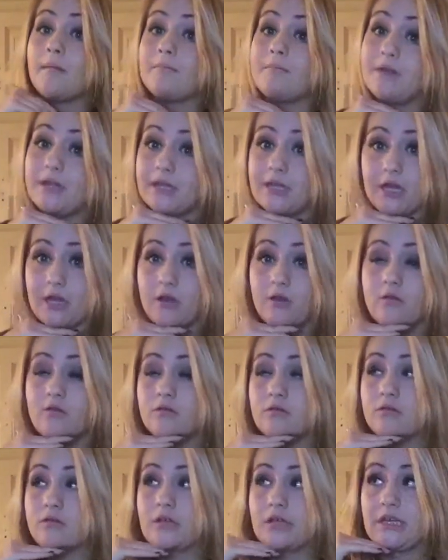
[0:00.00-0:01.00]
But no,
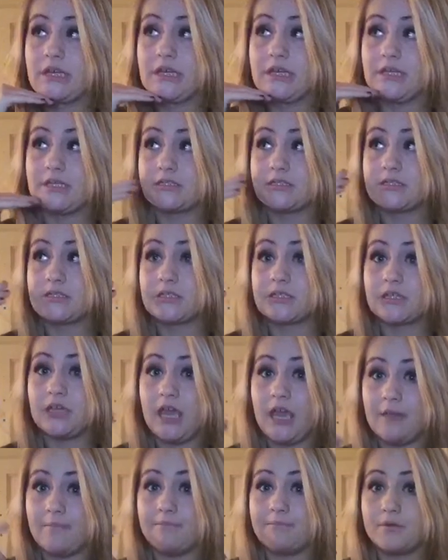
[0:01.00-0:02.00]
it
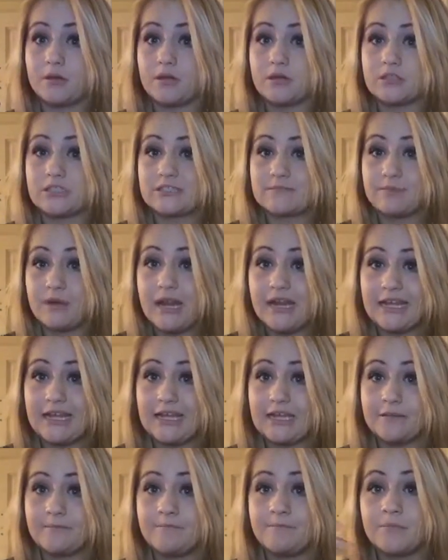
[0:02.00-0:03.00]
kept
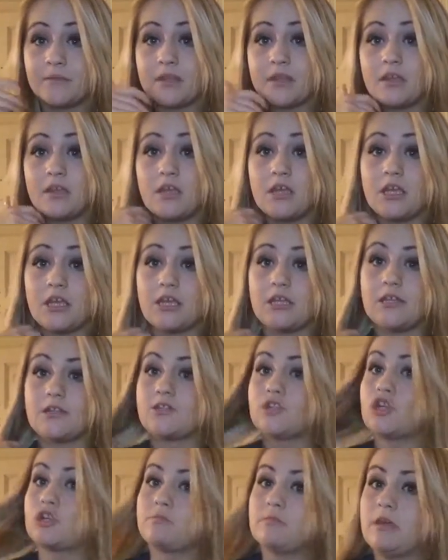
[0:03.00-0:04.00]
spreading, and
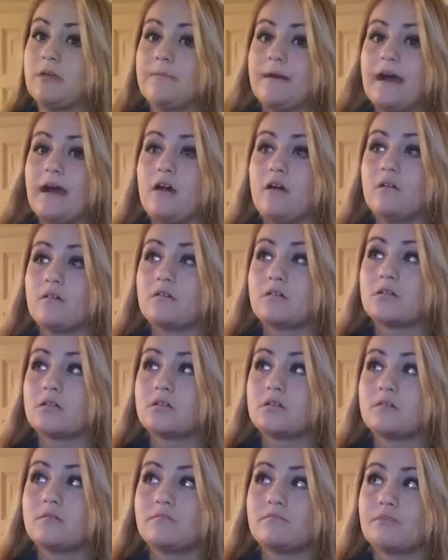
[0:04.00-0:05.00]
it took me about
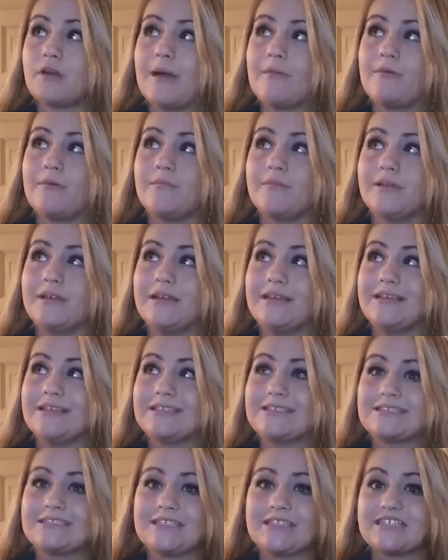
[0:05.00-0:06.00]
probably
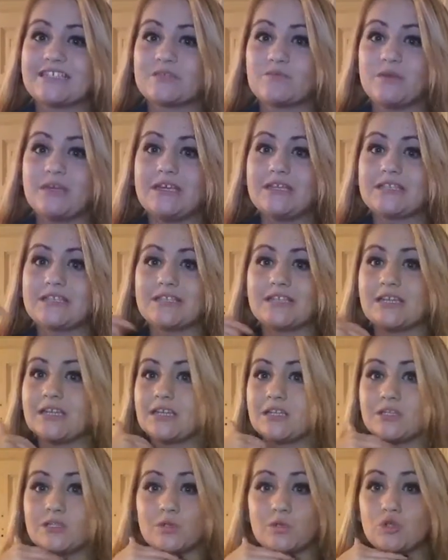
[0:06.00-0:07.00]
6 weeks to
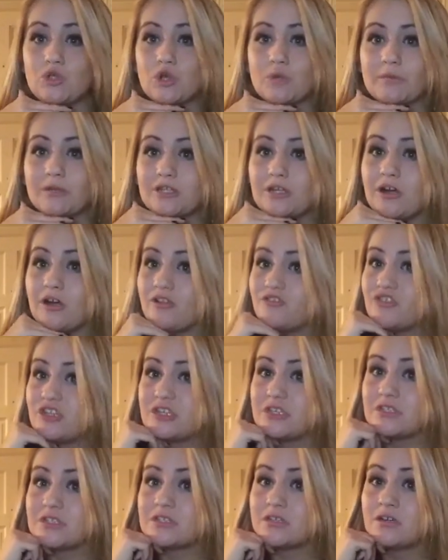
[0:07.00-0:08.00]
get into a
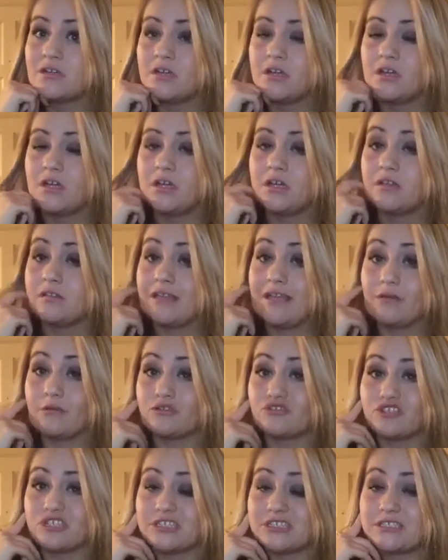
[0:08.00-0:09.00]
dermatologist. They
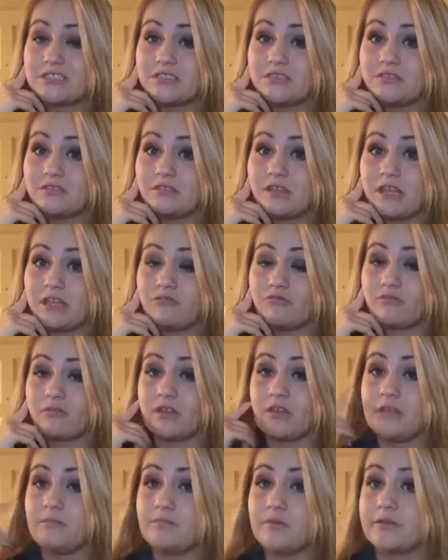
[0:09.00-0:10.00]
were just like
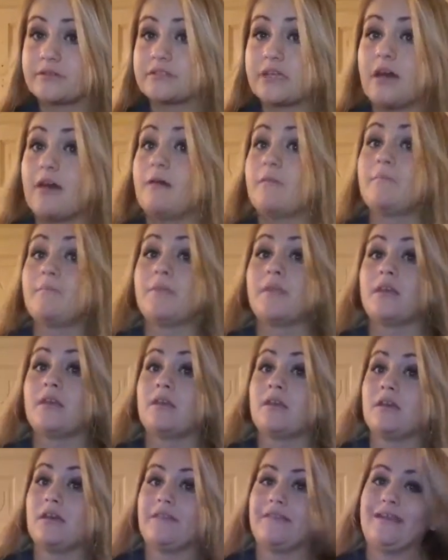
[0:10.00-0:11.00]
really booked up,
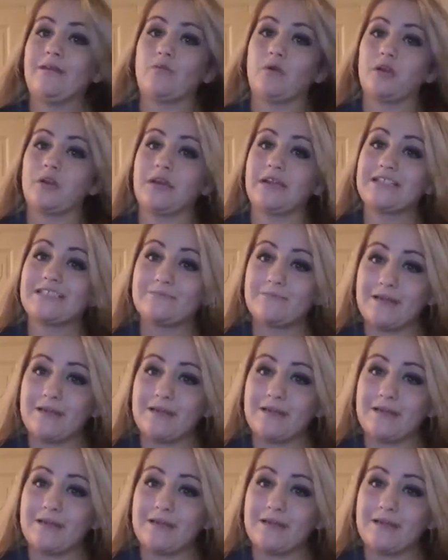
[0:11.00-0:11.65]
and they weren't